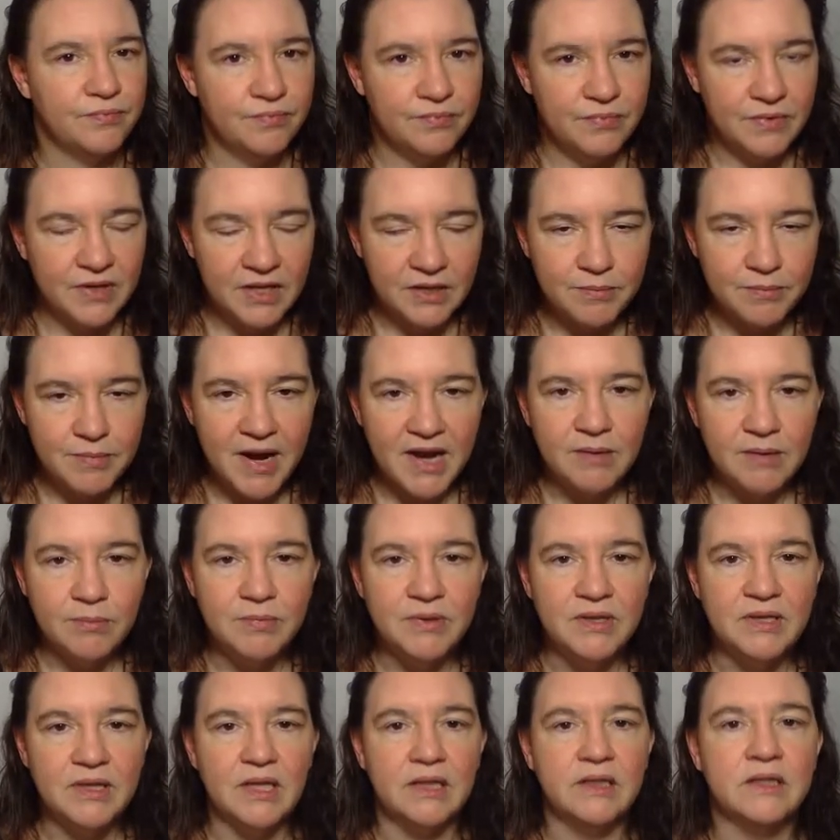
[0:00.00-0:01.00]
it might
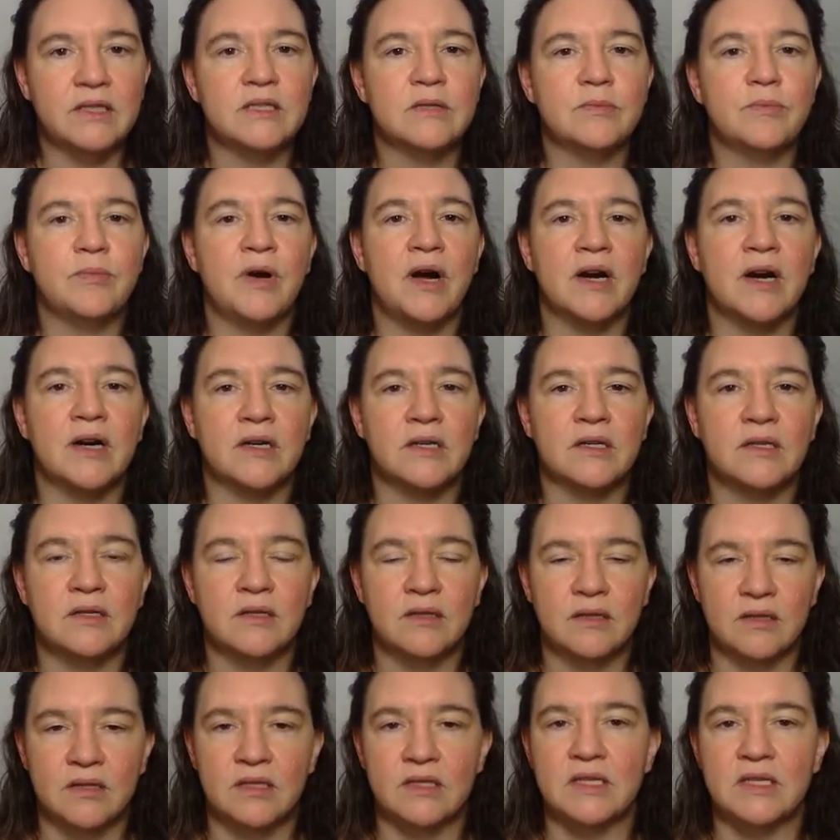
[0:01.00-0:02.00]
be that this part,
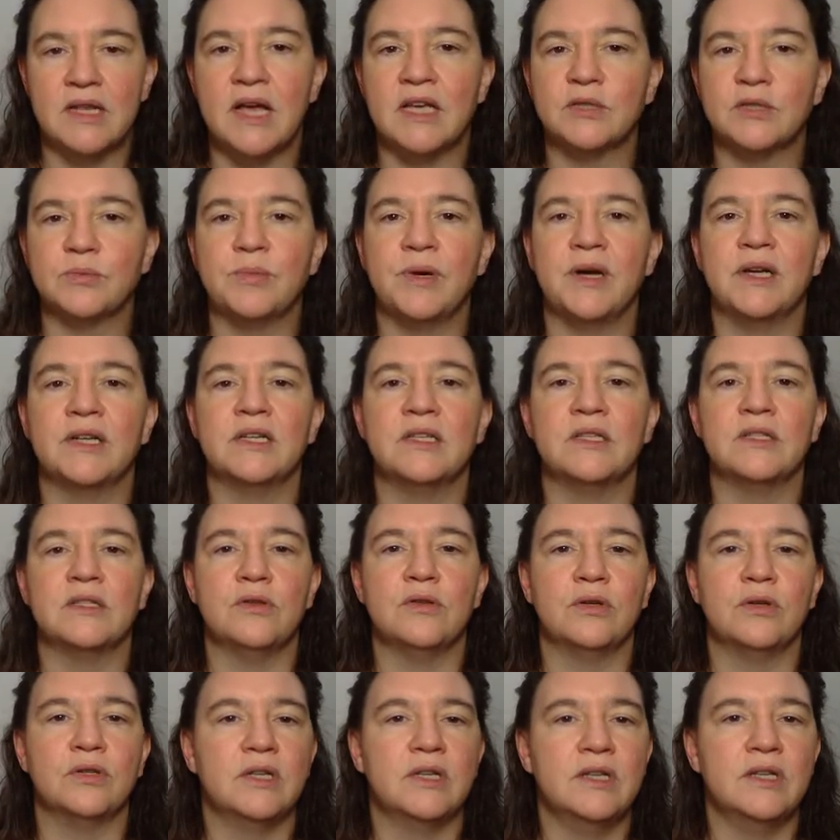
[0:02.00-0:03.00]
this last part, is
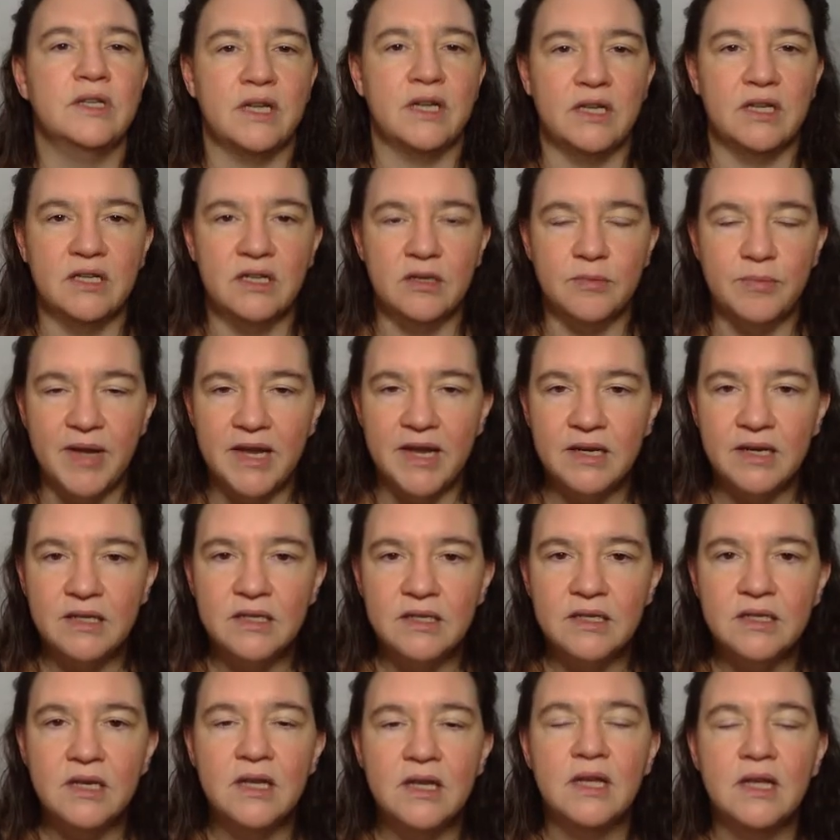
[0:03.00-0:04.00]
not linear
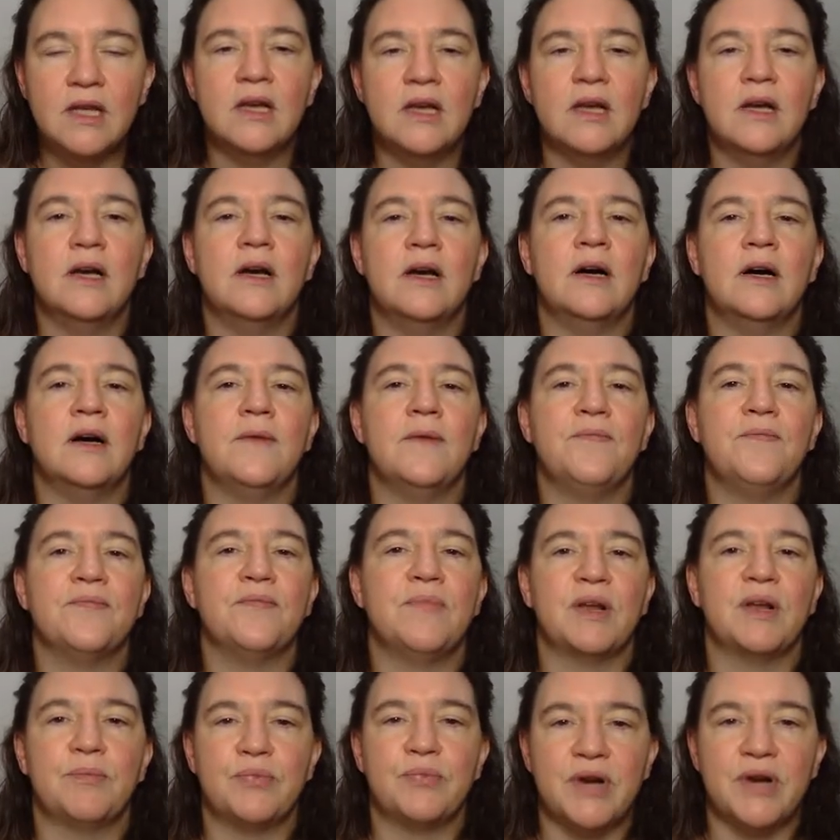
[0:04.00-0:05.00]
independent. Um,
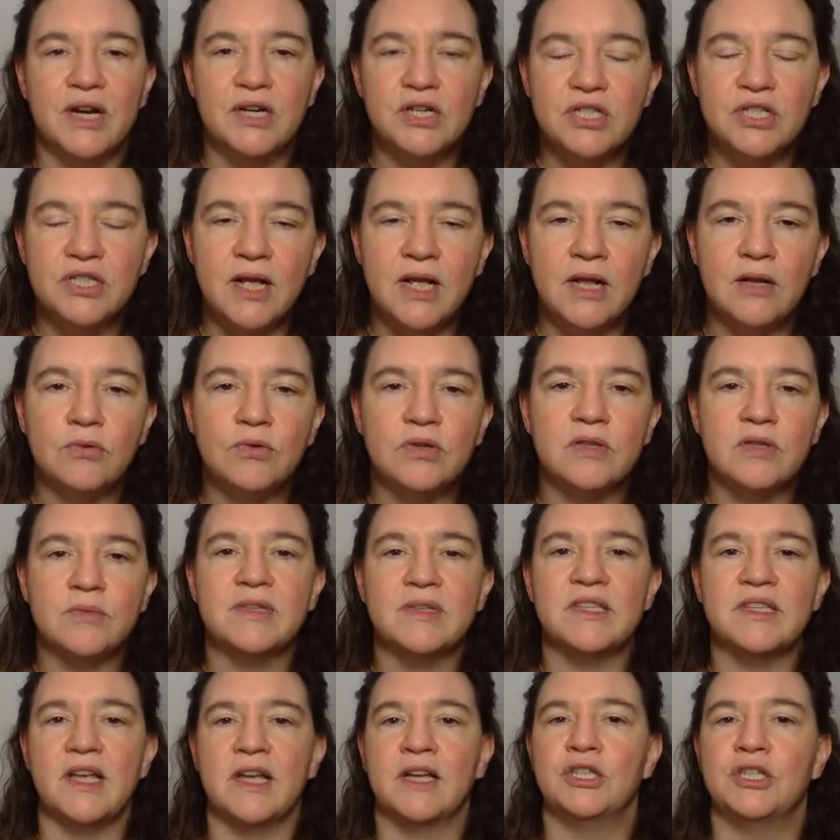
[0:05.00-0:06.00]
but Prange's algorithm
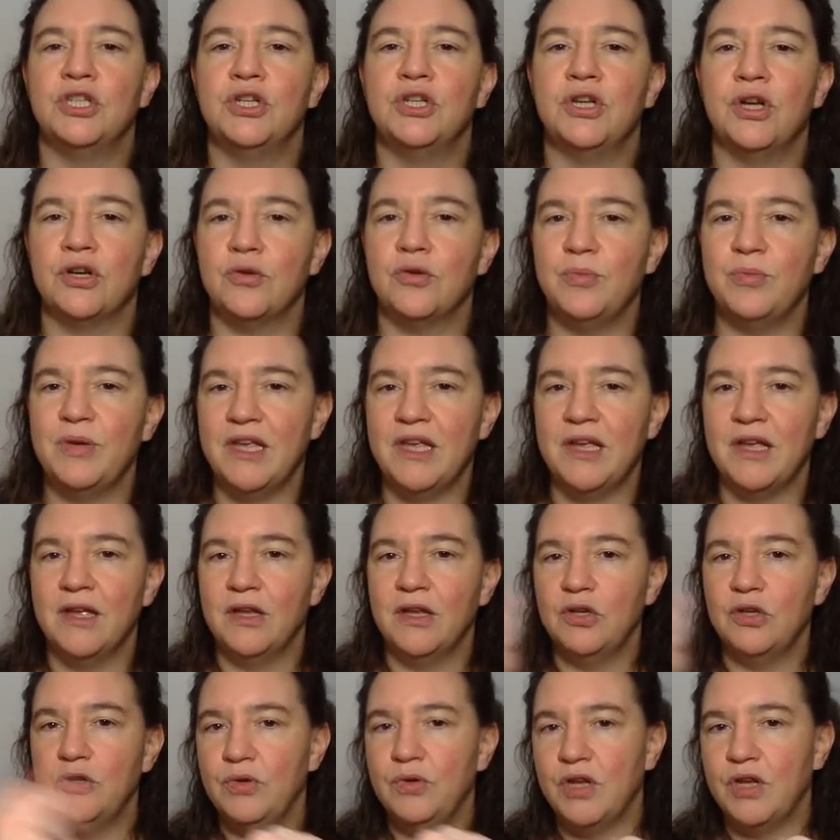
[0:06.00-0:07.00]
is actually going to be
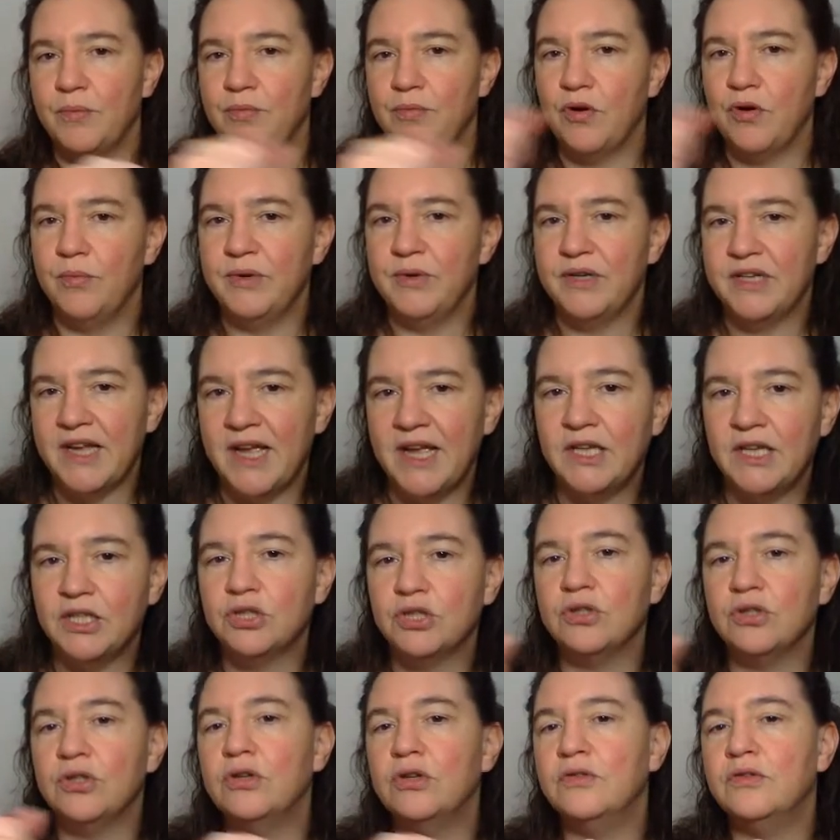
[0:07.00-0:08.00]
doing a
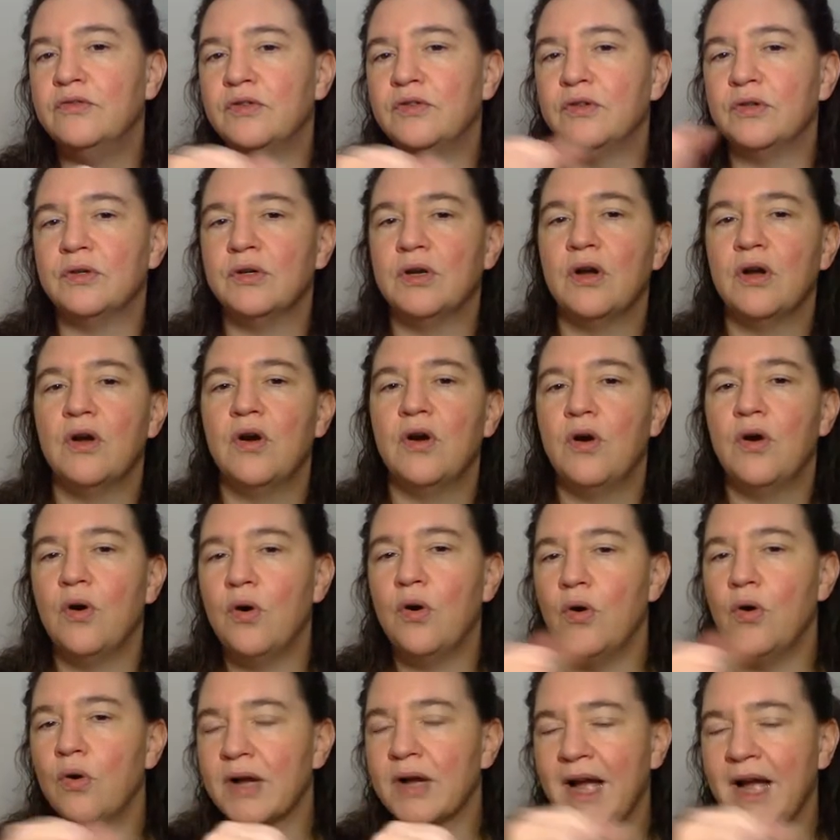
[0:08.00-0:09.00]
permutation over
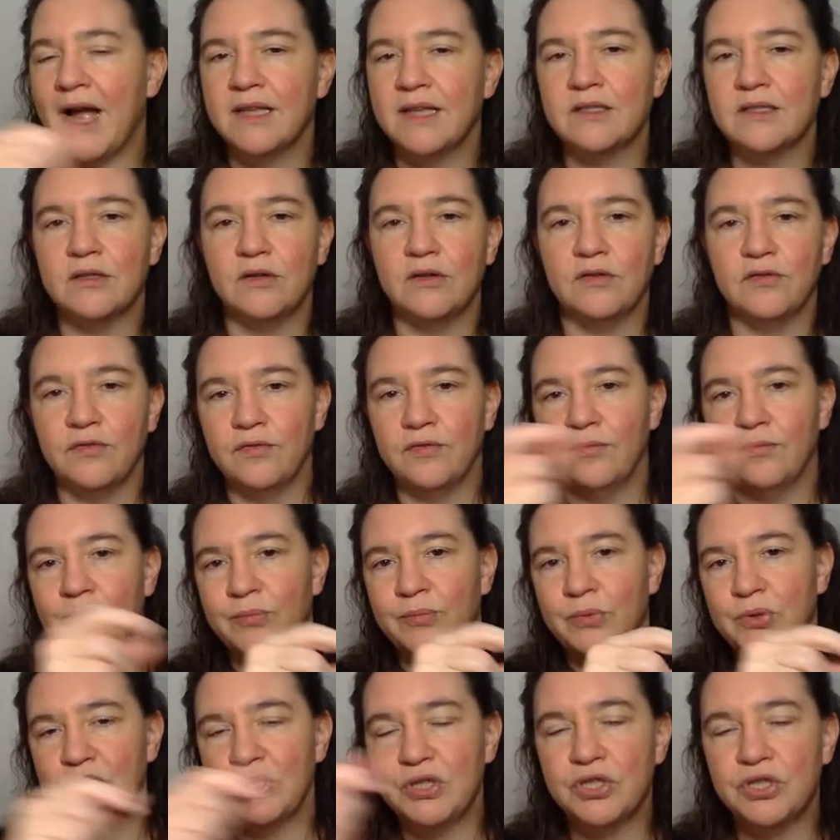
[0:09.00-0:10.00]
all kinds of
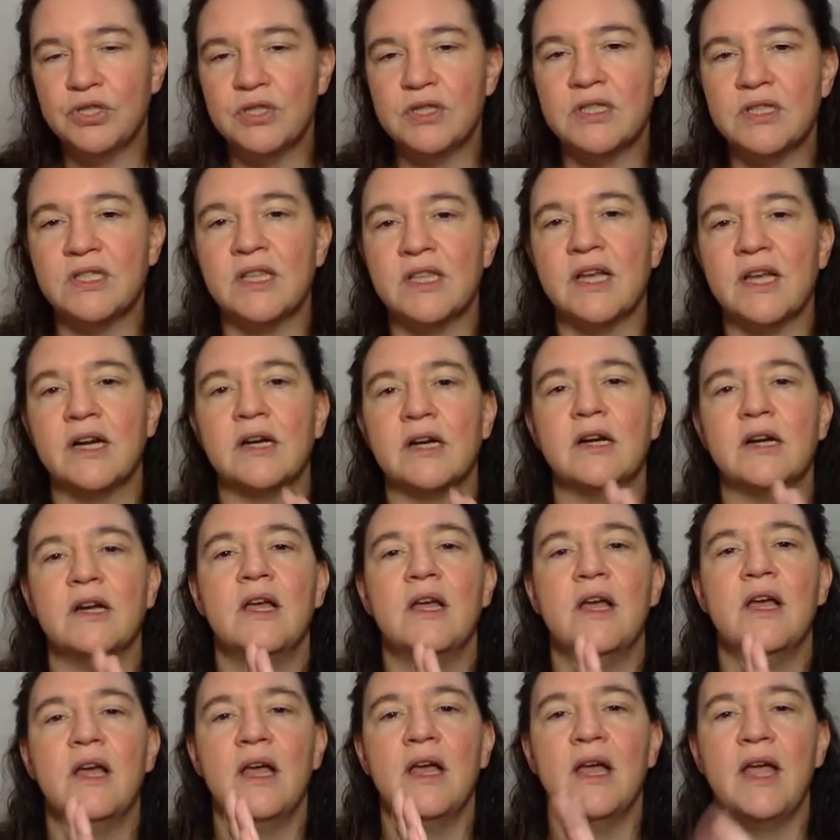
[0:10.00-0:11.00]
positions there,
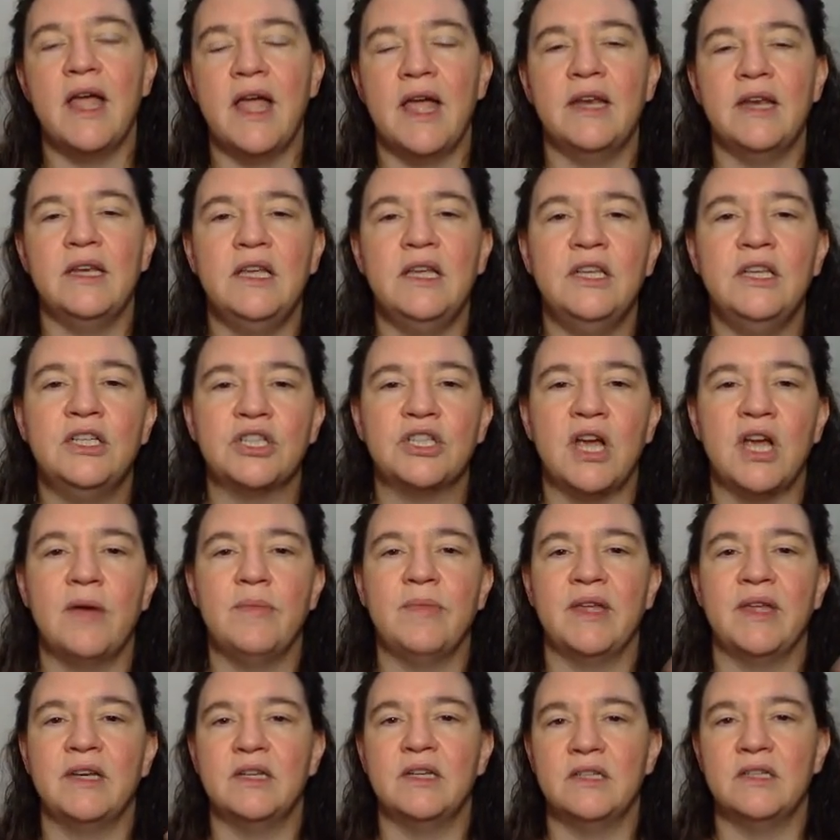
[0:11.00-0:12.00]
and each time
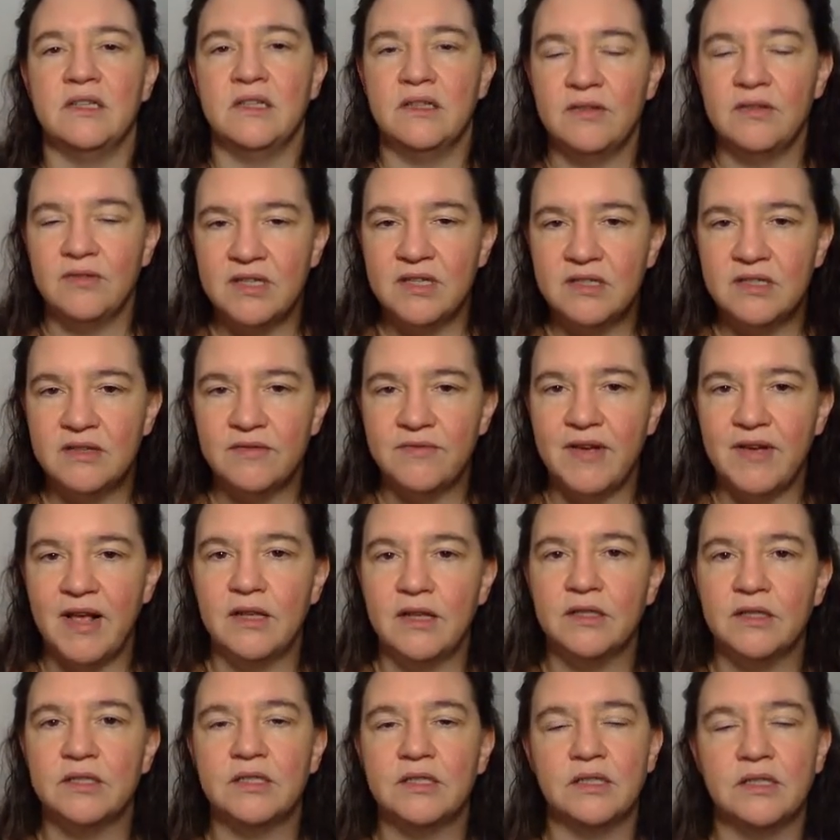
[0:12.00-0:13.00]
that it is a
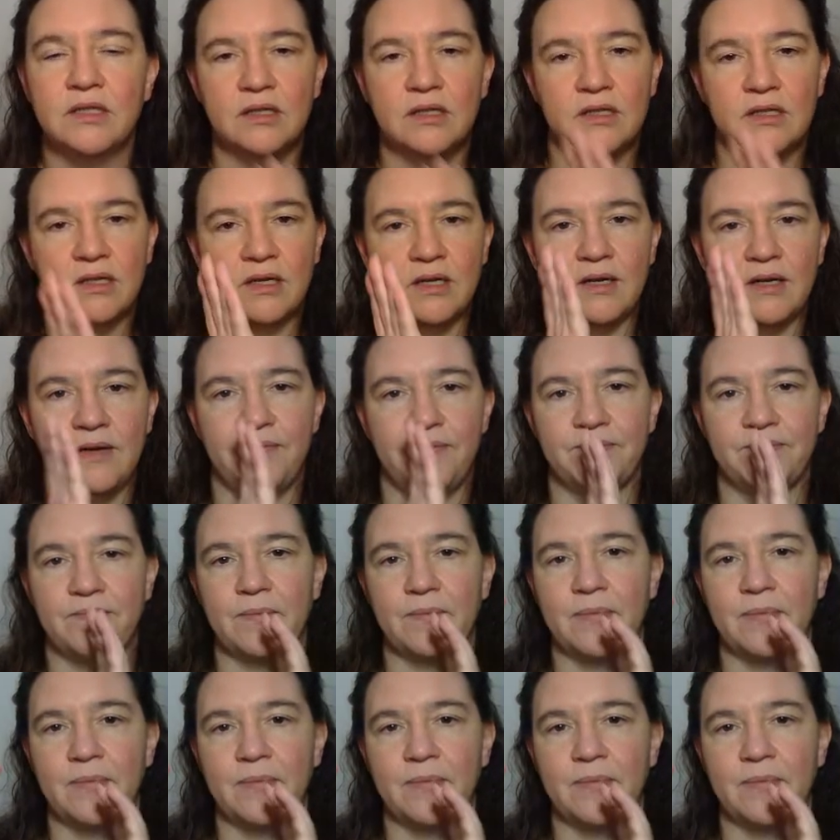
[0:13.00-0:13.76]
valid um,